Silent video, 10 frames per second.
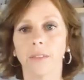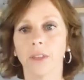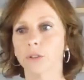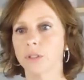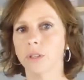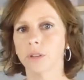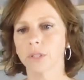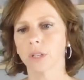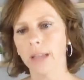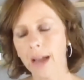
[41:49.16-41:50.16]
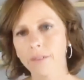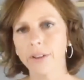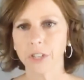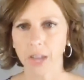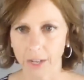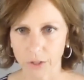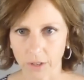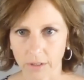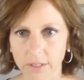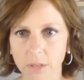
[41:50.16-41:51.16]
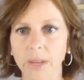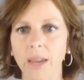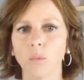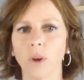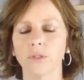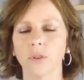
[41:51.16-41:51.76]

there's a lack of education to begin with.